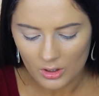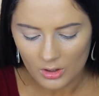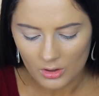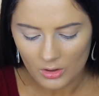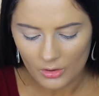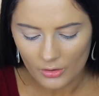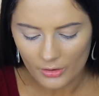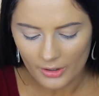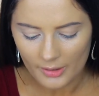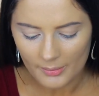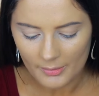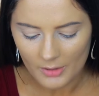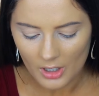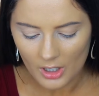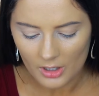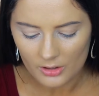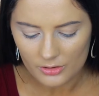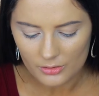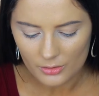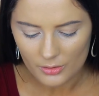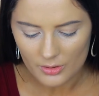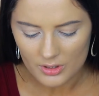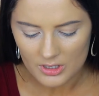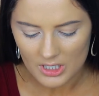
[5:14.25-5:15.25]
cream
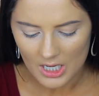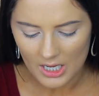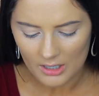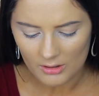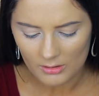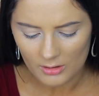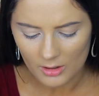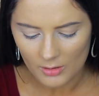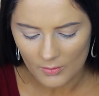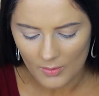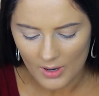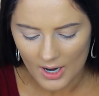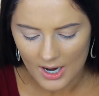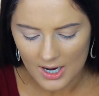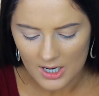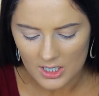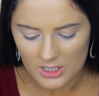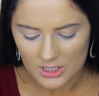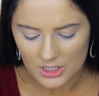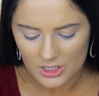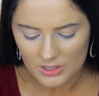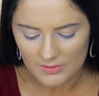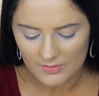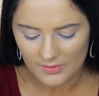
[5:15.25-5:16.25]
contours. I don't know why, I
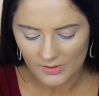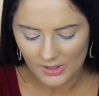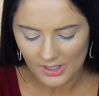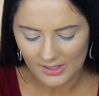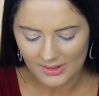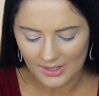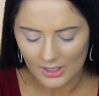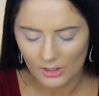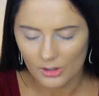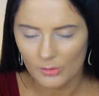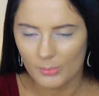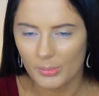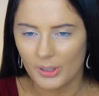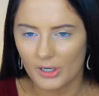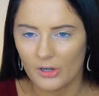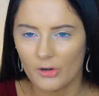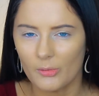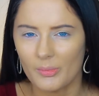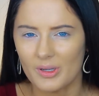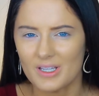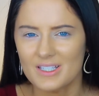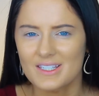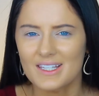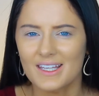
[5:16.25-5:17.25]
just feel like they look better on
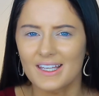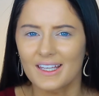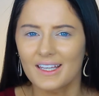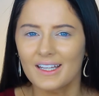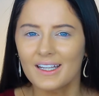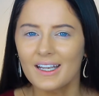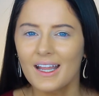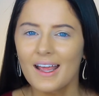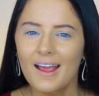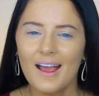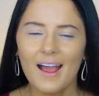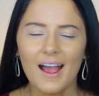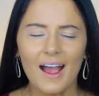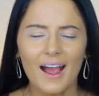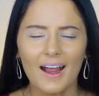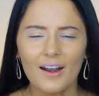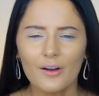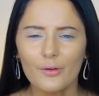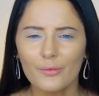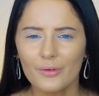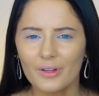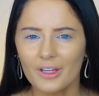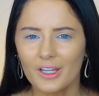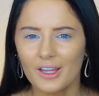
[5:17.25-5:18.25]
my skin. I
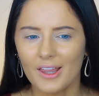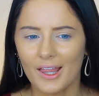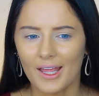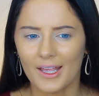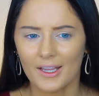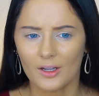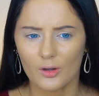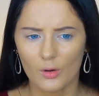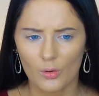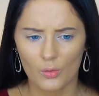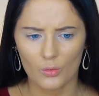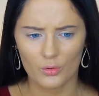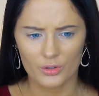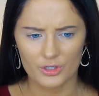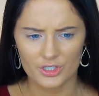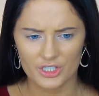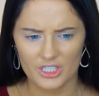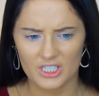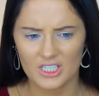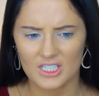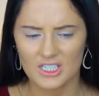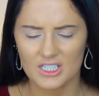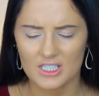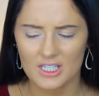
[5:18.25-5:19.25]
don't really like
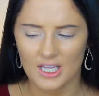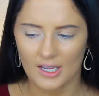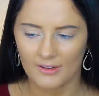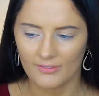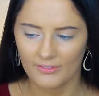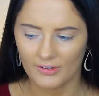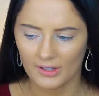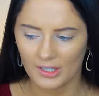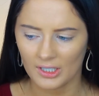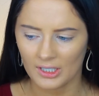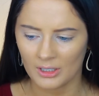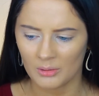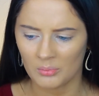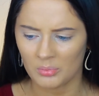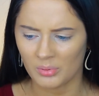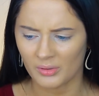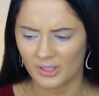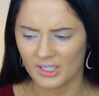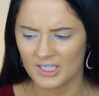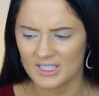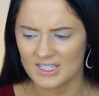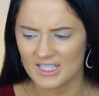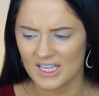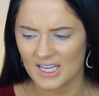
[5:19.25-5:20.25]
oranginess. I feel like it
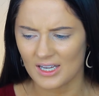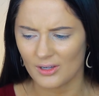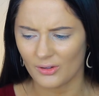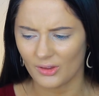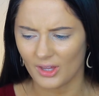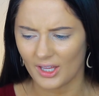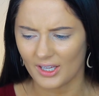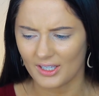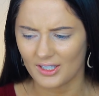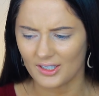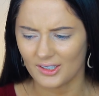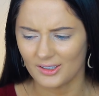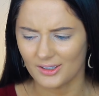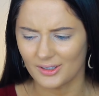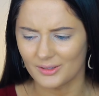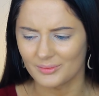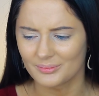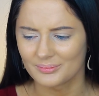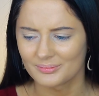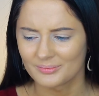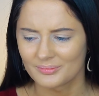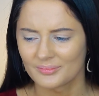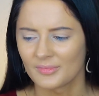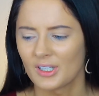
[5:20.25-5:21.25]
brings out like a
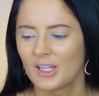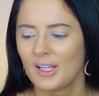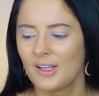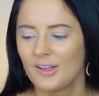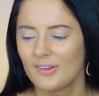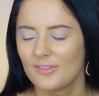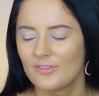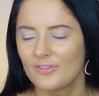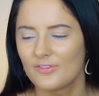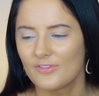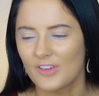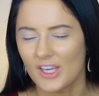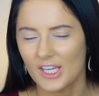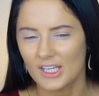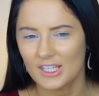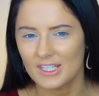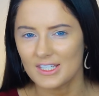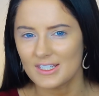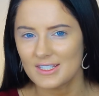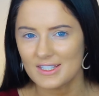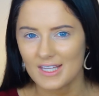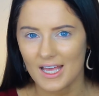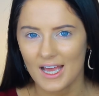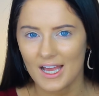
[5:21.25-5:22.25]

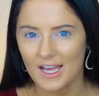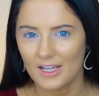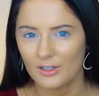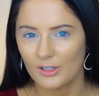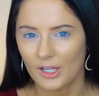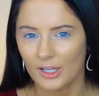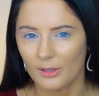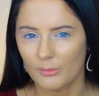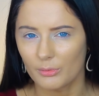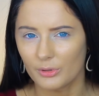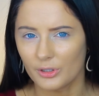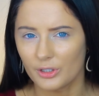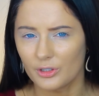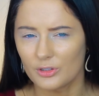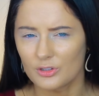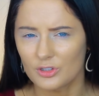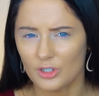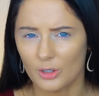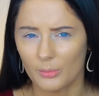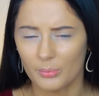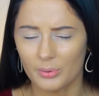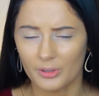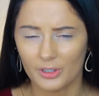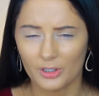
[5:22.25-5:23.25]
fakey side, like when you
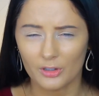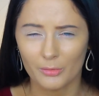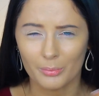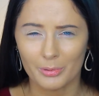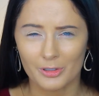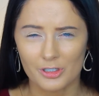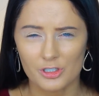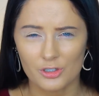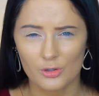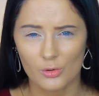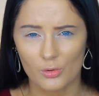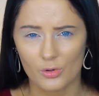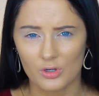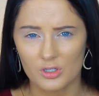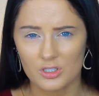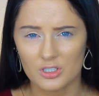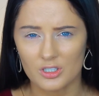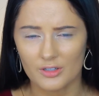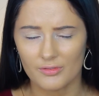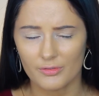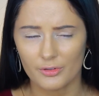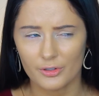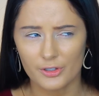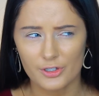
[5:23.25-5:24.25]
start putting a bunch of orange
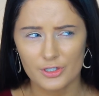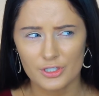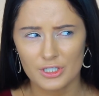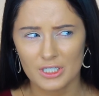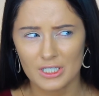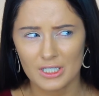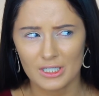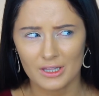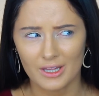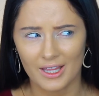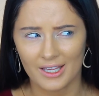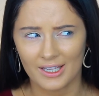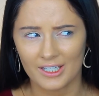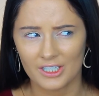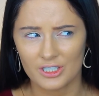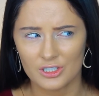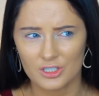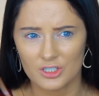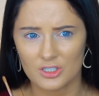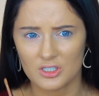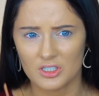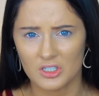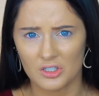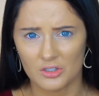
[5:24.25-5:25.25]
stuff on your skin, like it
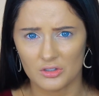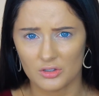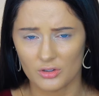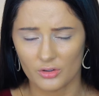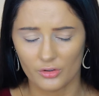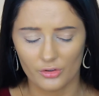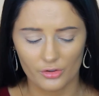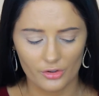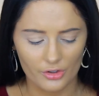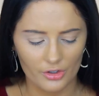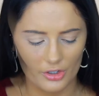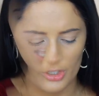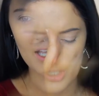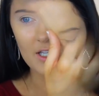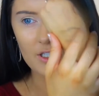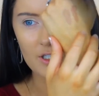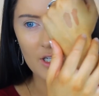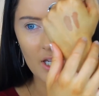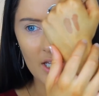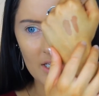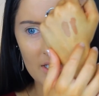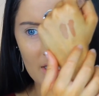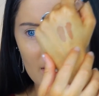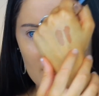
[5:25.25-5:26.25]
just doesn't look good. As you
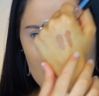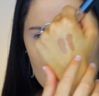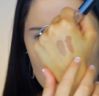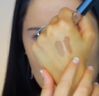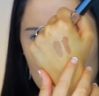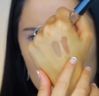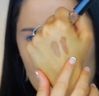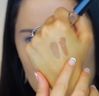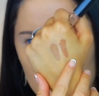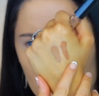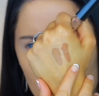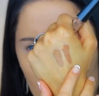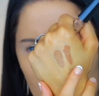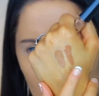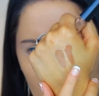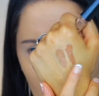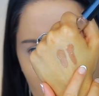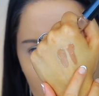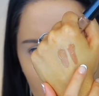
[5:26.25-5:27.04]
guys can see, this one looks